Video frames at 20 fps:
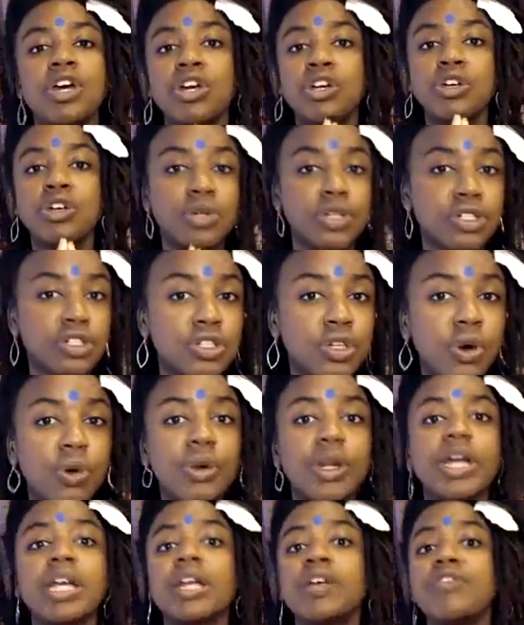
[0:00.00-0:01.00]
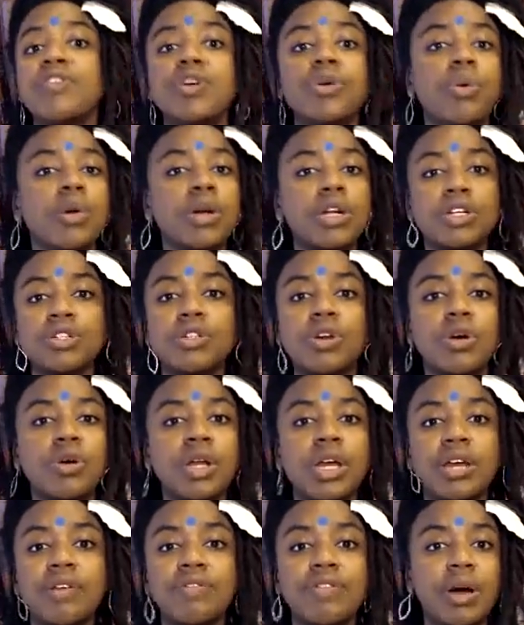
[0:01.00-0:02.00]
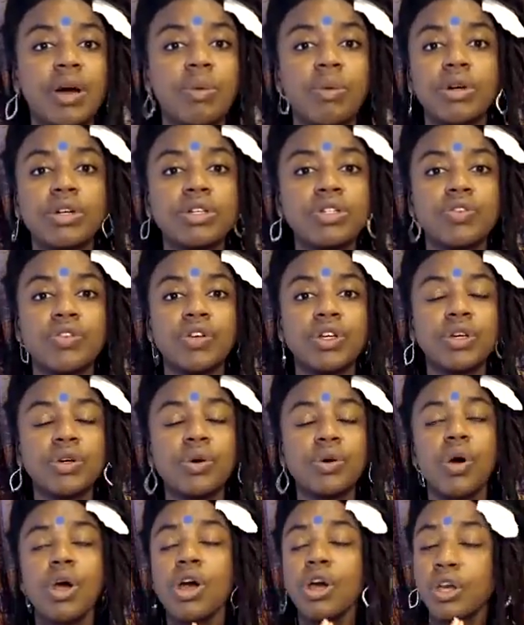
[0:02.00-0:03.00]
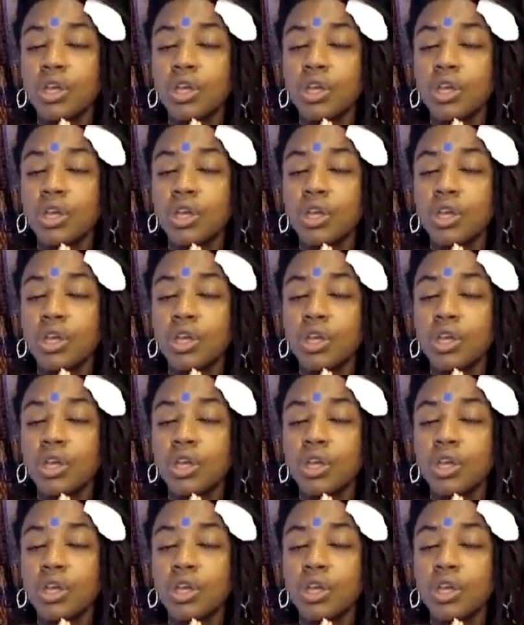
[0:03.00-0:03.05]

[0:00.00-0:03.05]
You can donate if you want to donate, if that works for you.